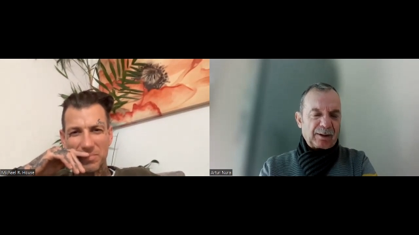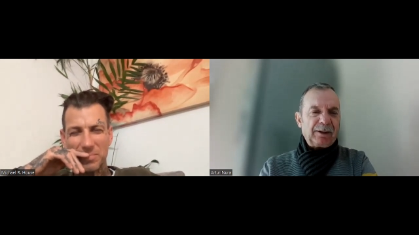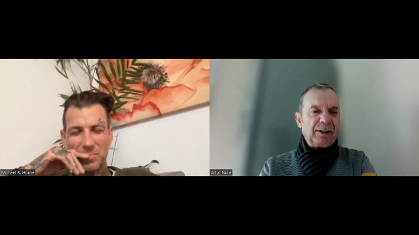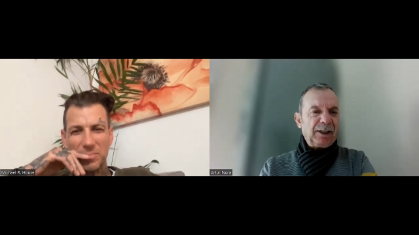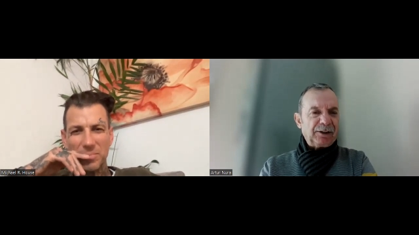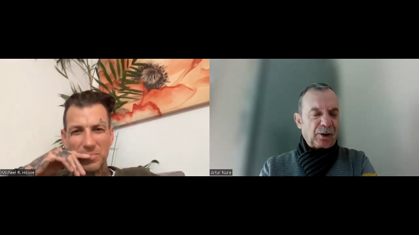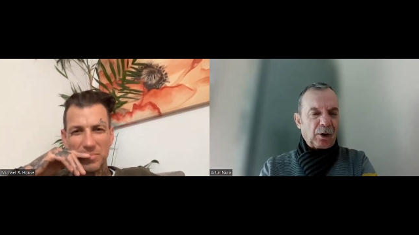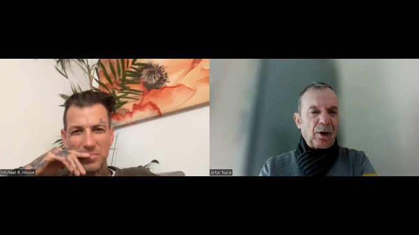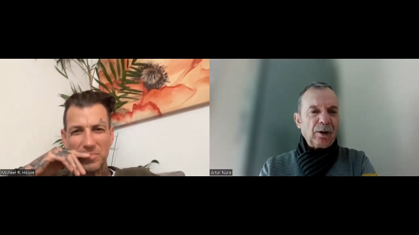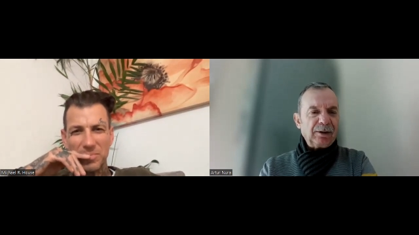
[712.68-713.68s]
Speaker 1: Mm-hmm. It's
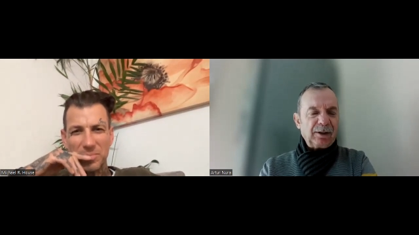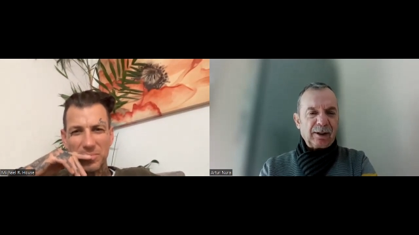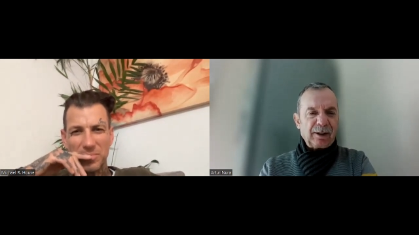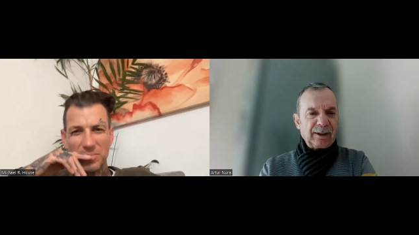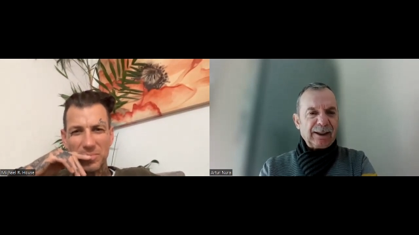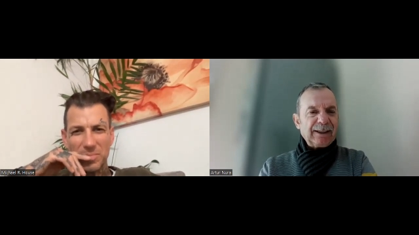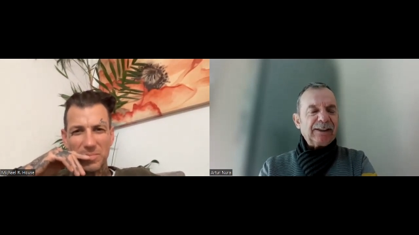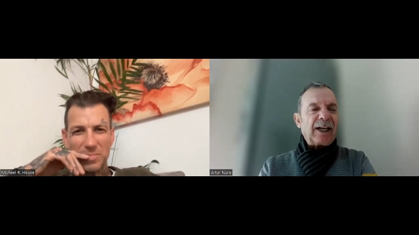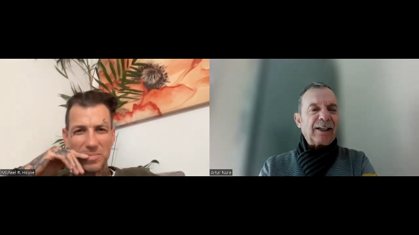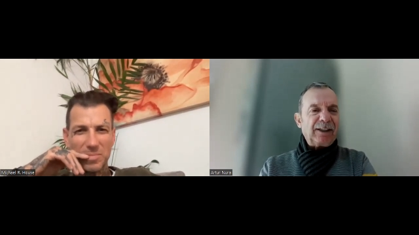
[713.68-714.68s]
called uh,
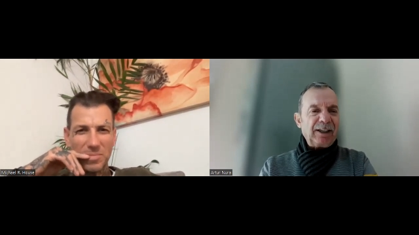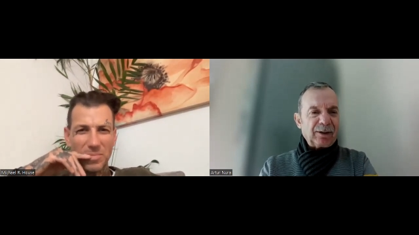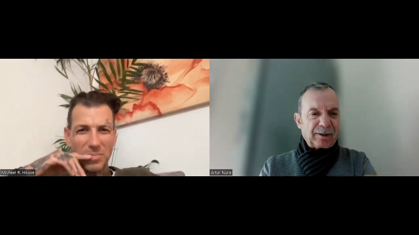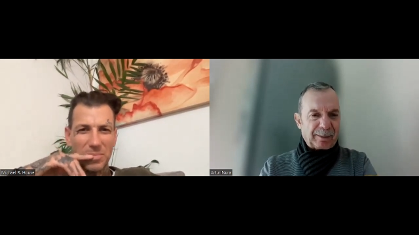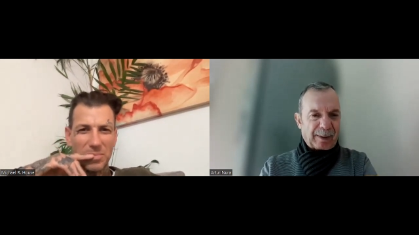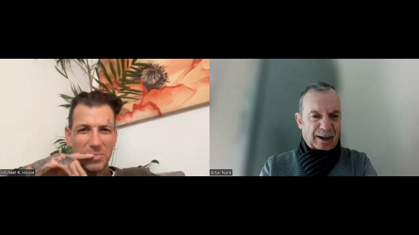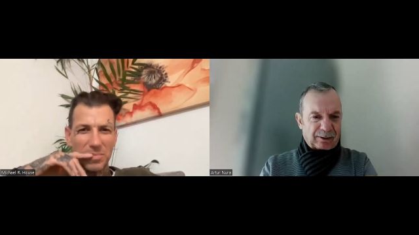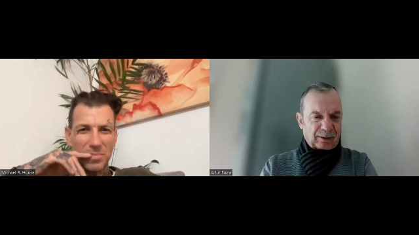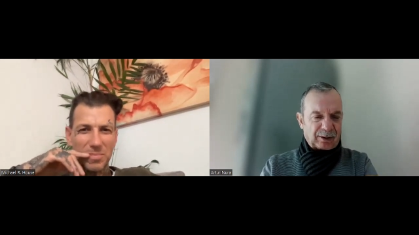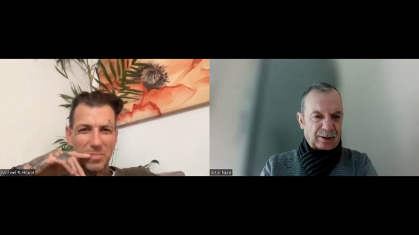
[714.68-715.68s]
Santino De
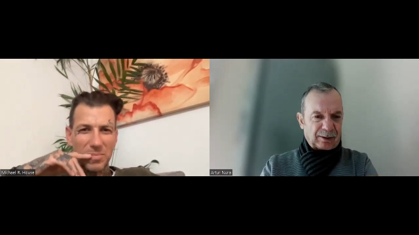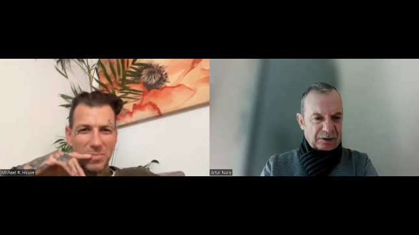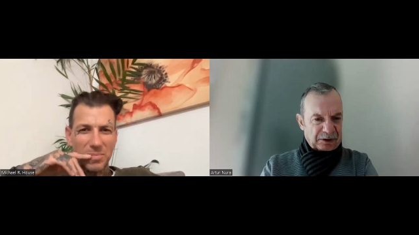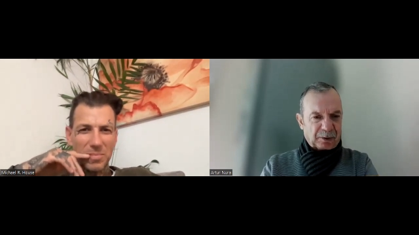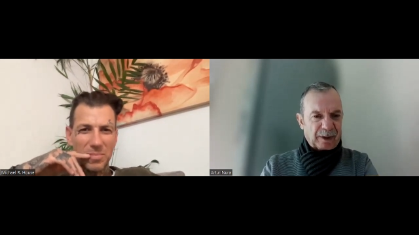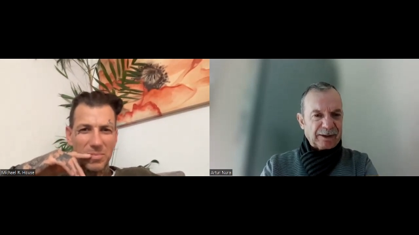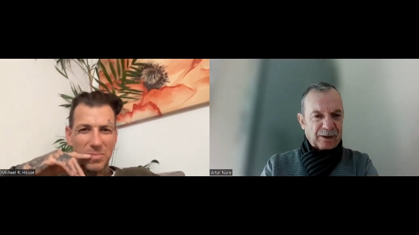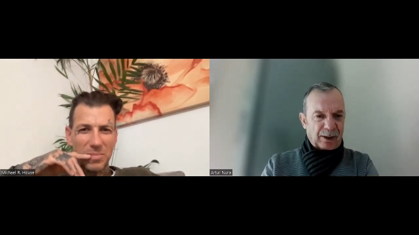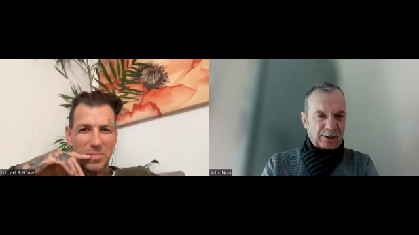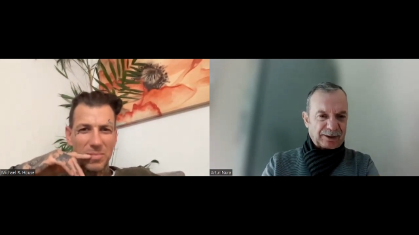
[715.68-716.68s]
Bartolo. It's
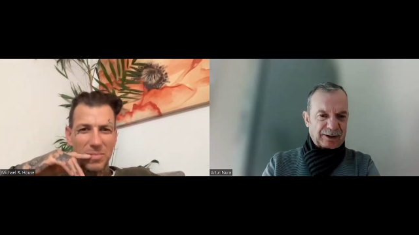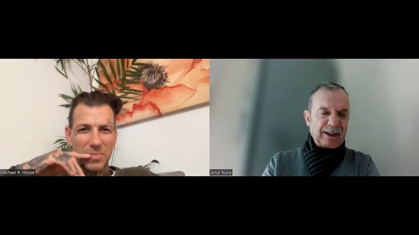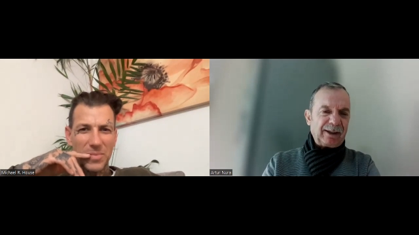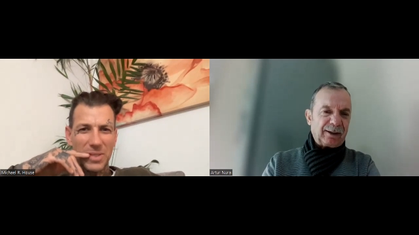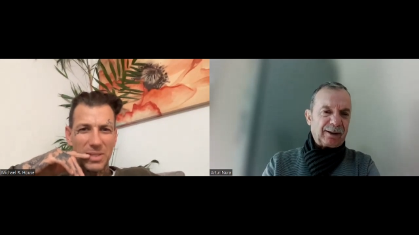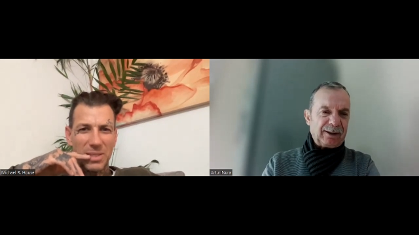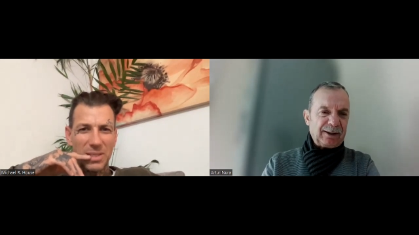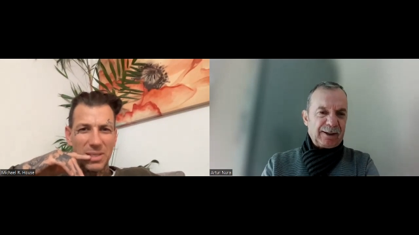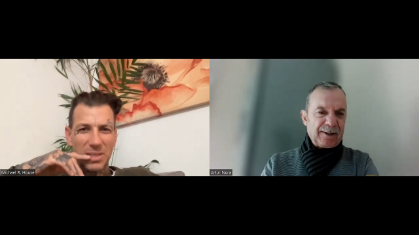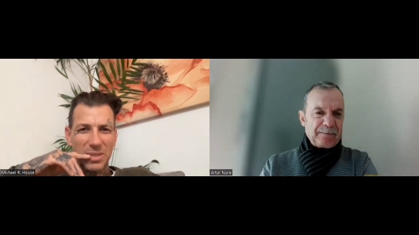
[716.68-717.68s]
well-known singer.
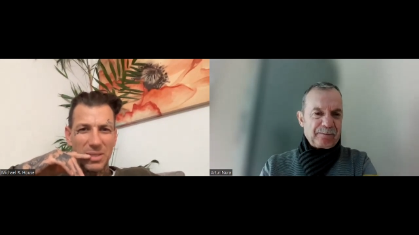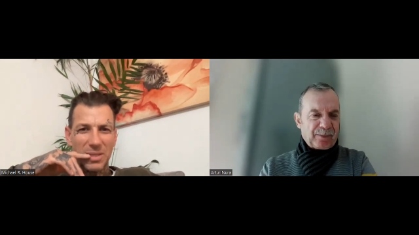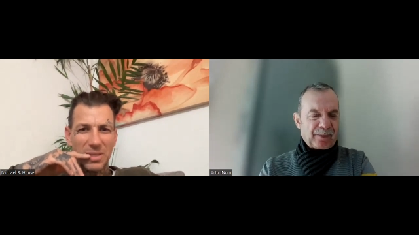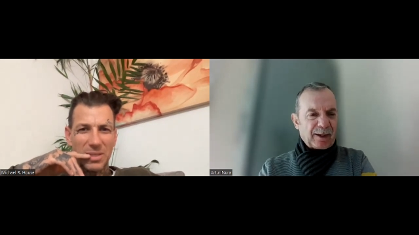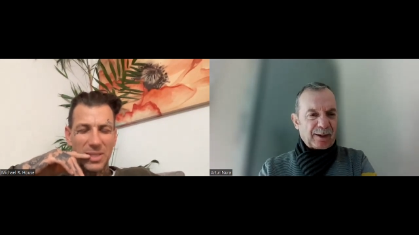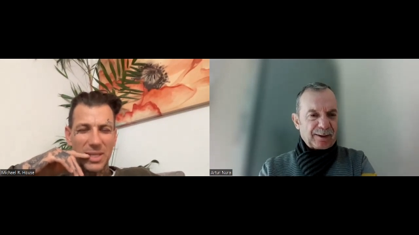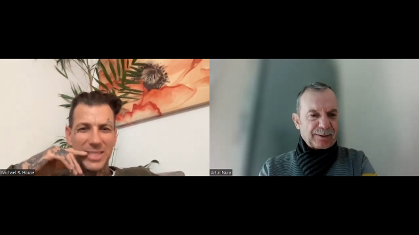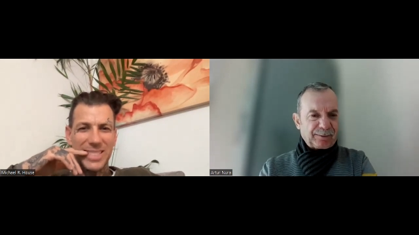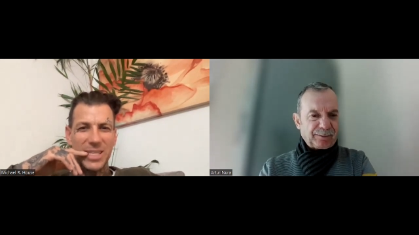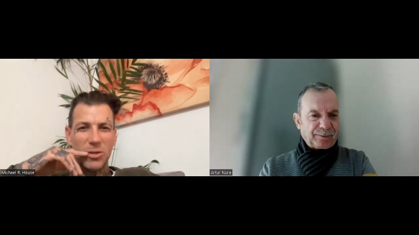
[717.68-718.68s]

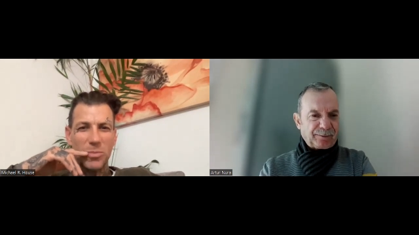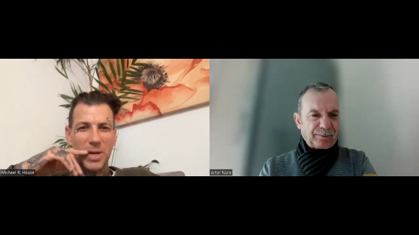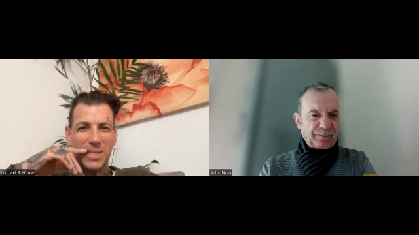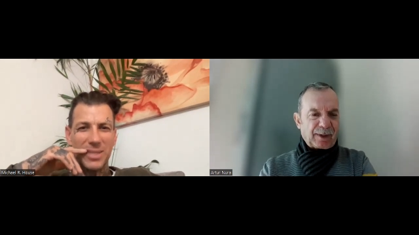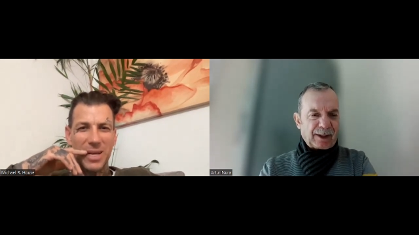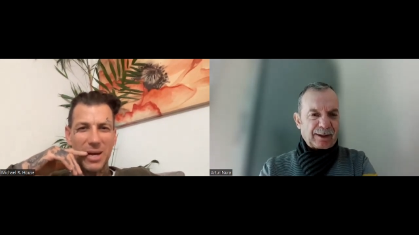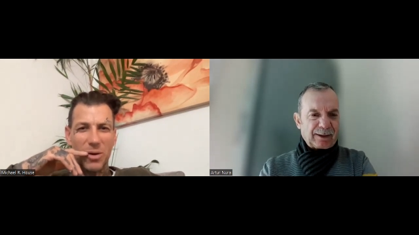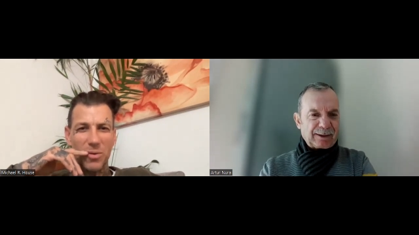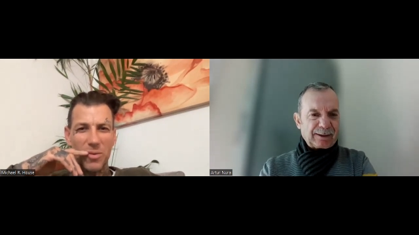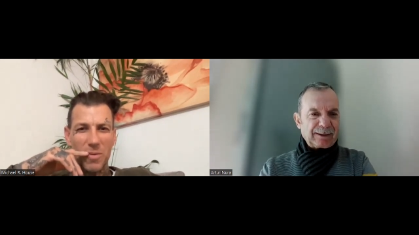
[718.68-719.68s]
Speaker 2: Santino
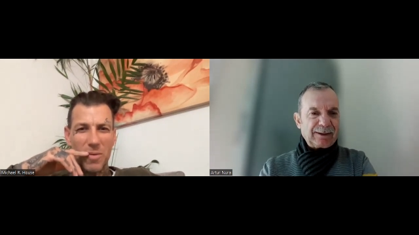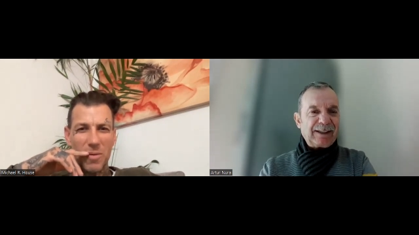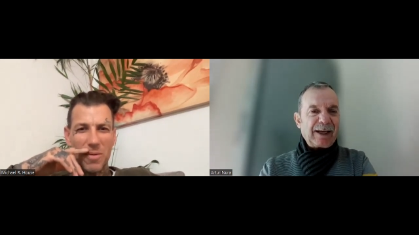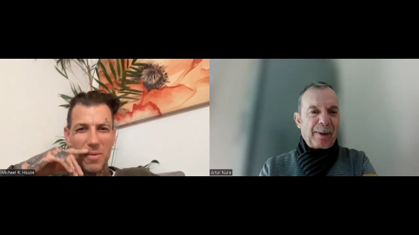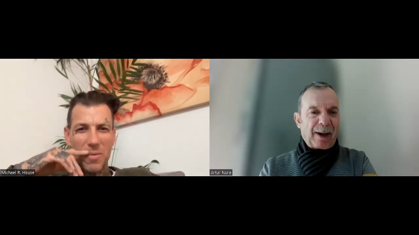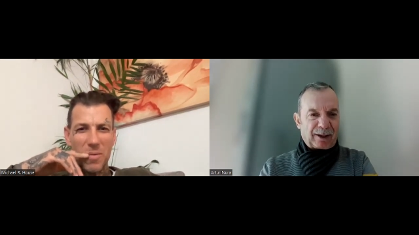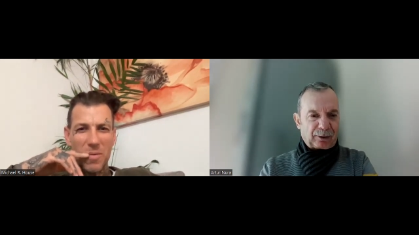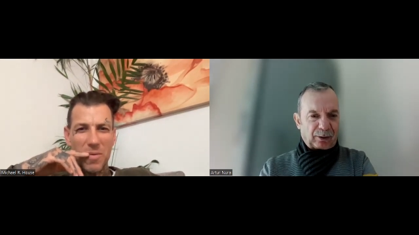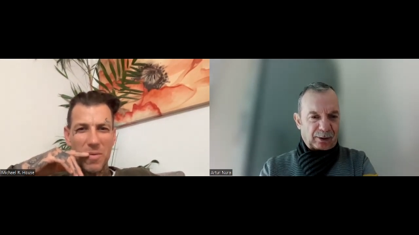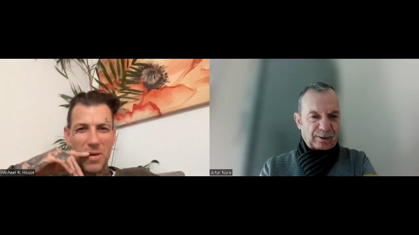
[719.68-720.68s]
Paltaro.
Speaker 1: De
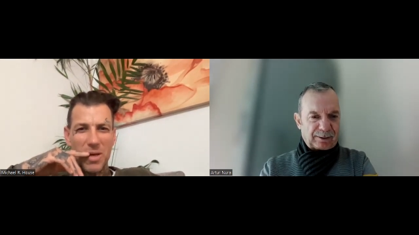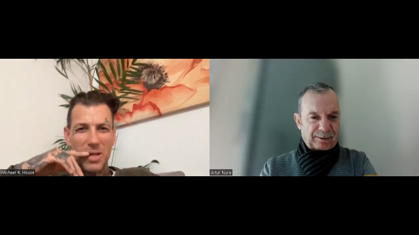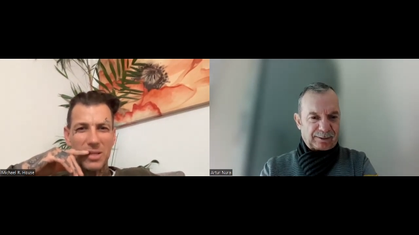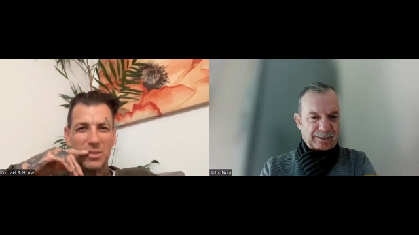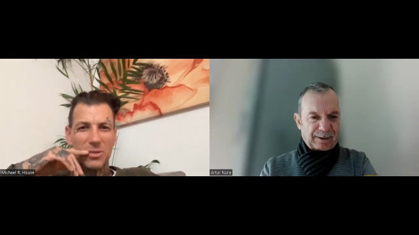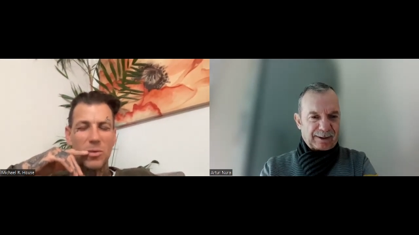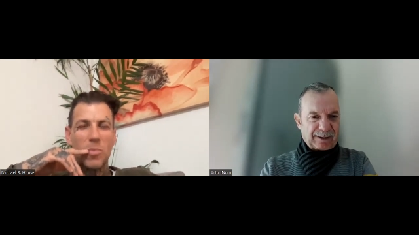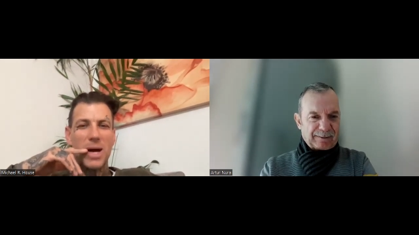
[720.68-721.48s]
Bartolo.
Speaker 2: De